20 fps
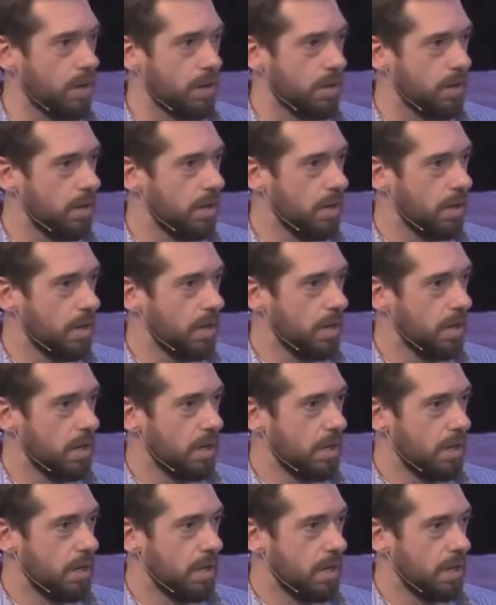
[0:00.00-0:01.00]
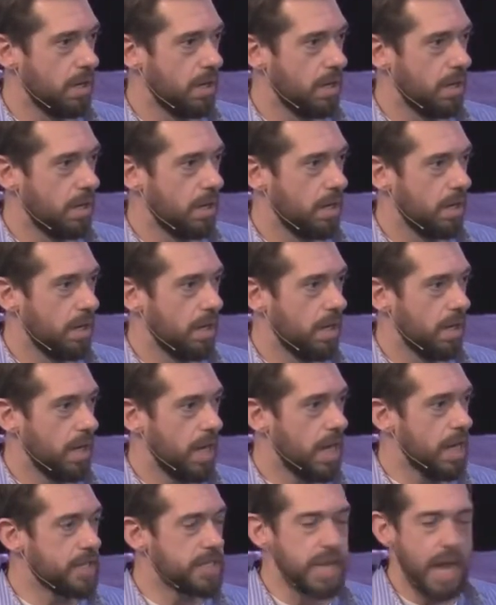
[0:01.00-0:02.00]

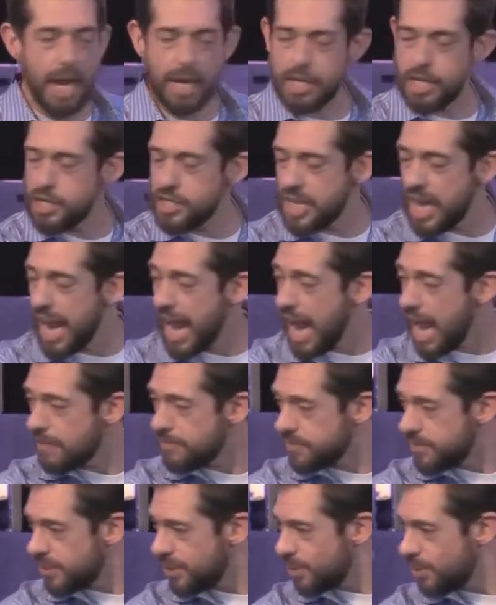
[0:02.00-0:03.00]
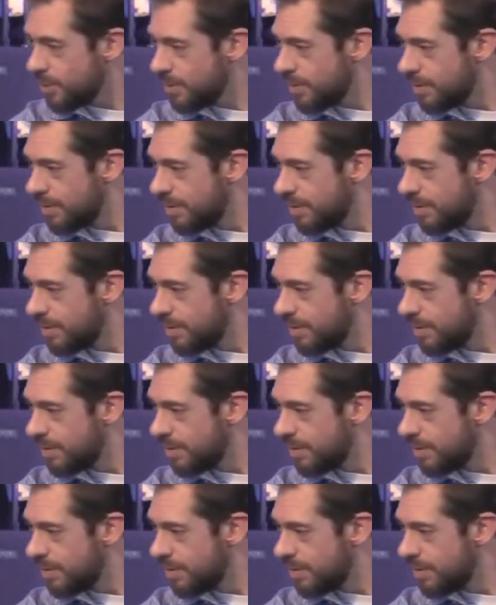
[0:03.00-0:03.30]
And it's not because you have to